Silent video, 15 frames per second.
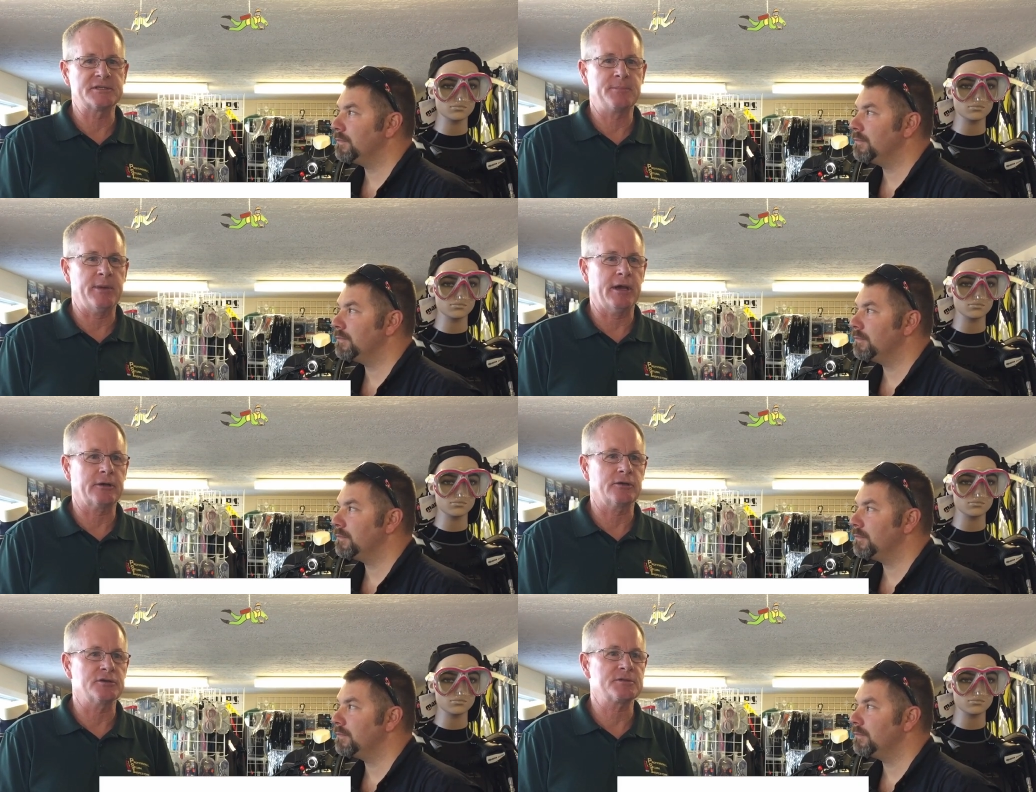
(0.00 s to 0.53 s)

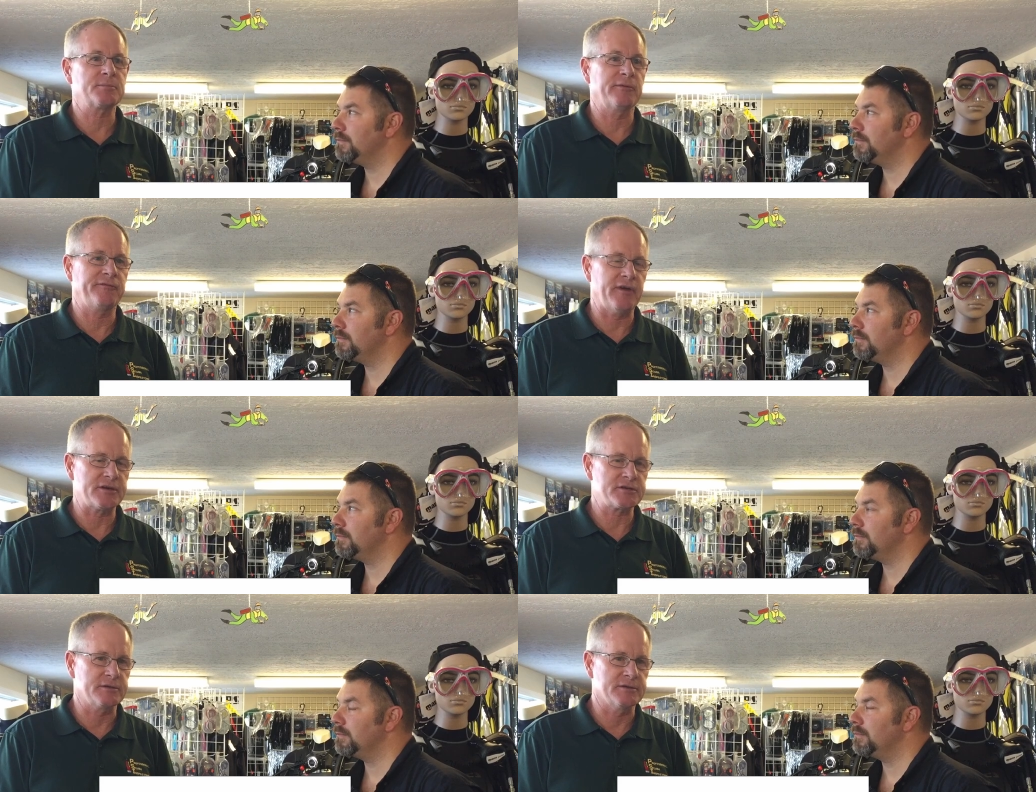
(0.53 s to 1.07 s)
Speaker 1: inspectors,
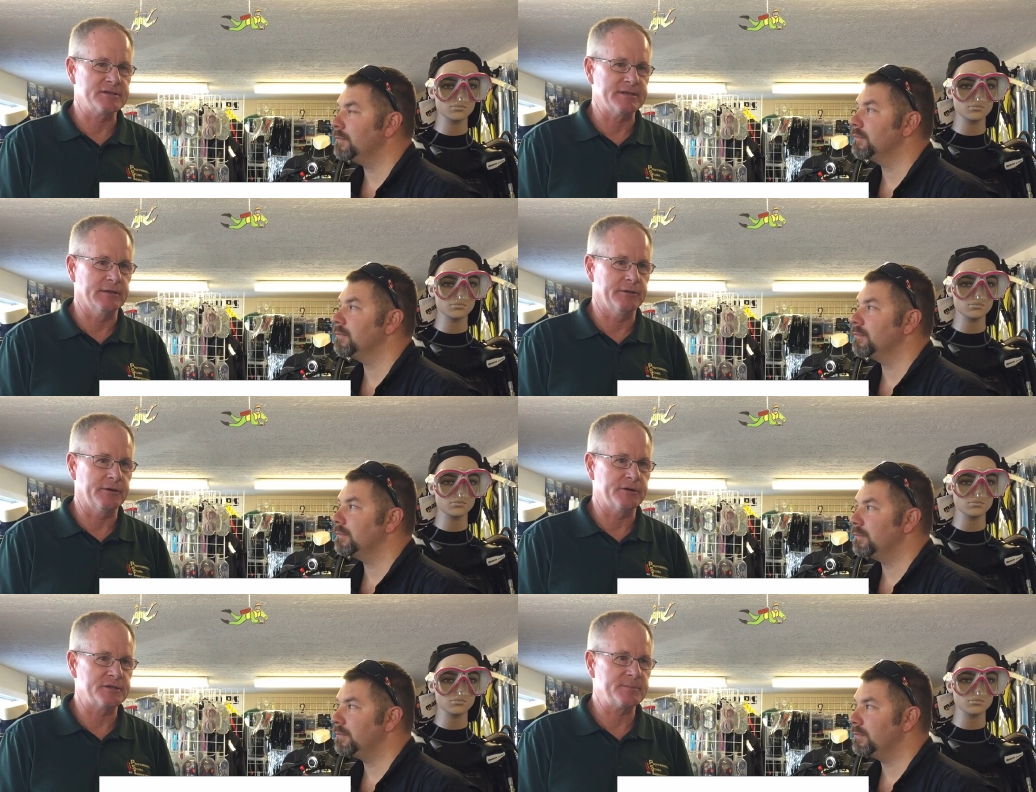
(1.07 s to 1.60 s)
professional
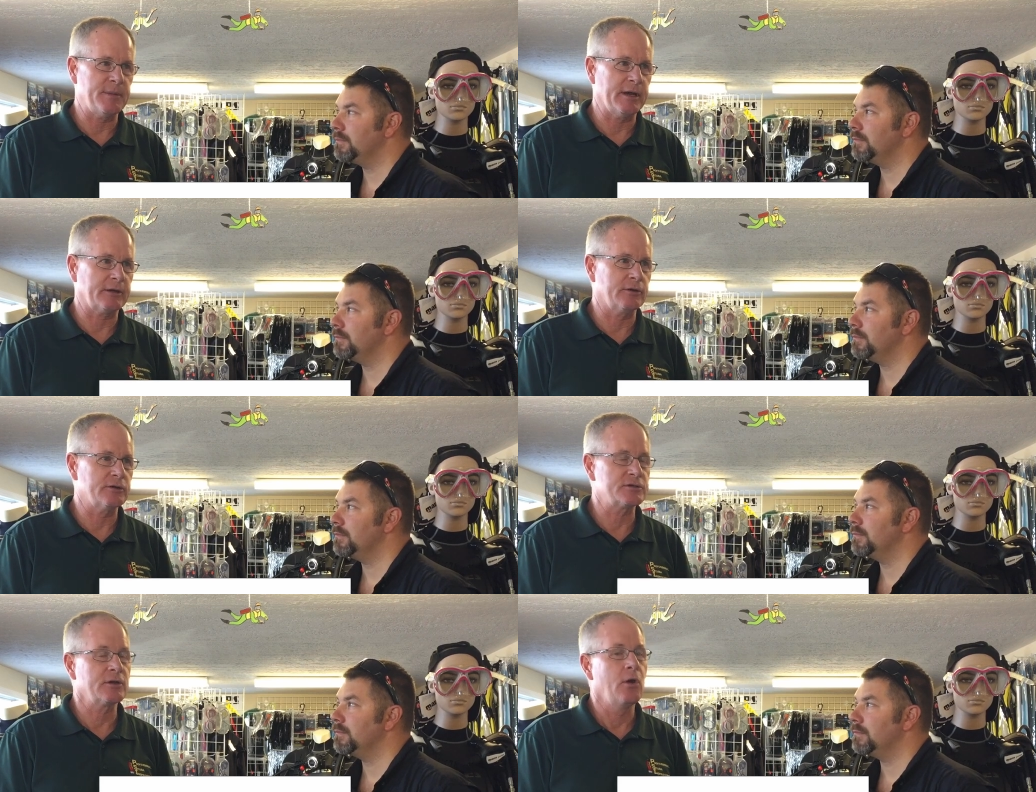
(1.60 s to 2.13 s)
cylinder
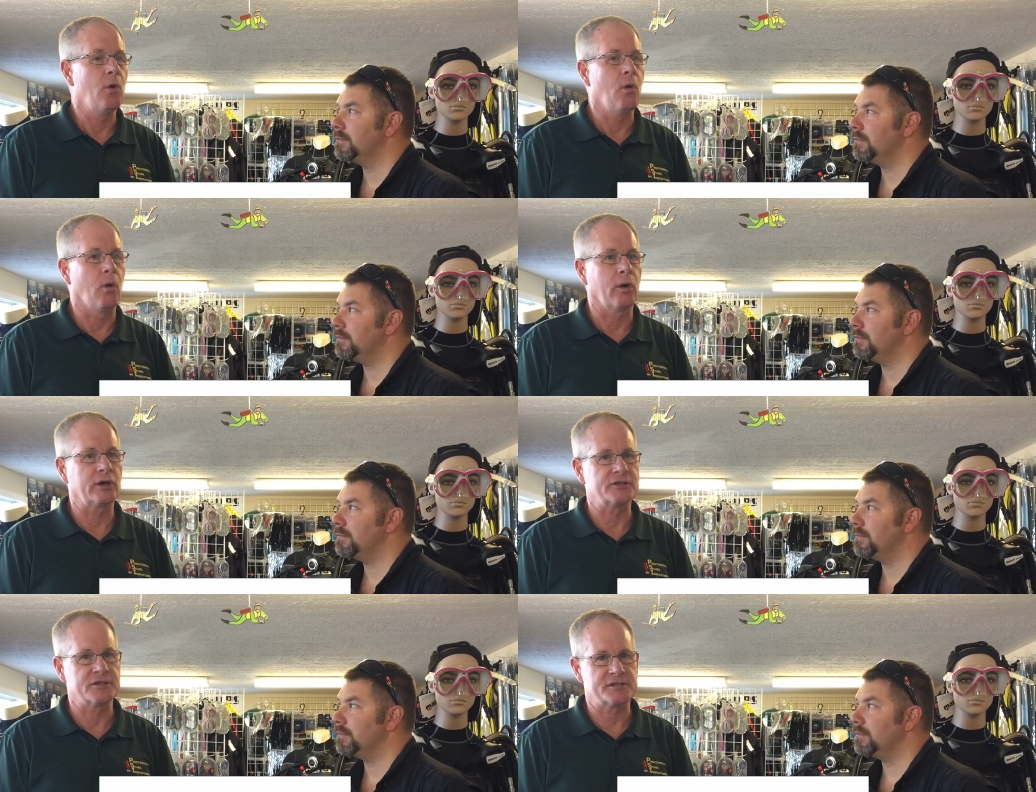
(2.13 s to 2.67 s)
inspectors,
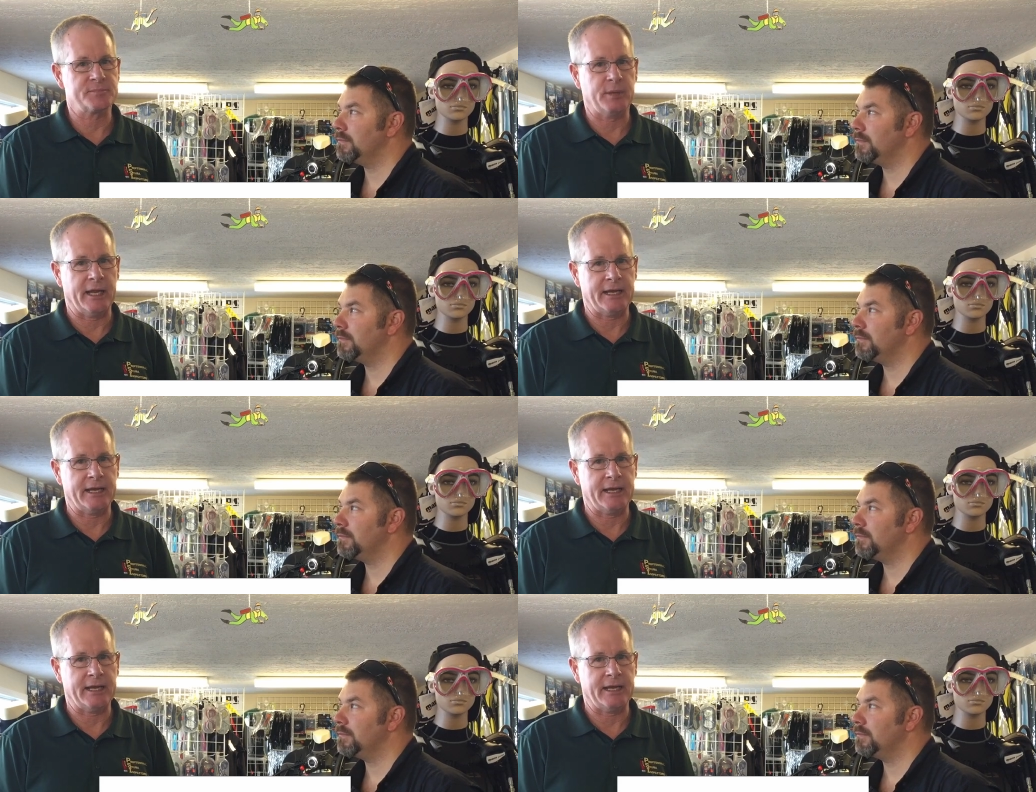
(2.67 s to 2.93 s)
or just